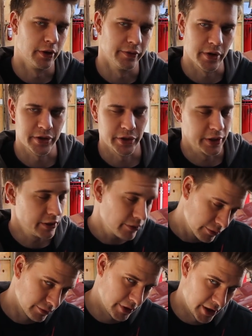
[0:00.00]
obviously,
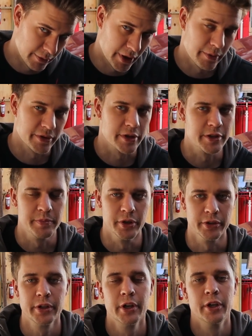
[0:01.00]
anyway, once it's
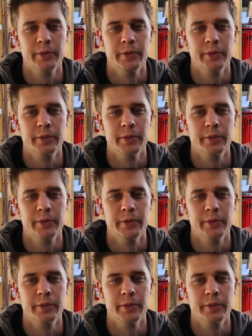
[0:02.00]
built.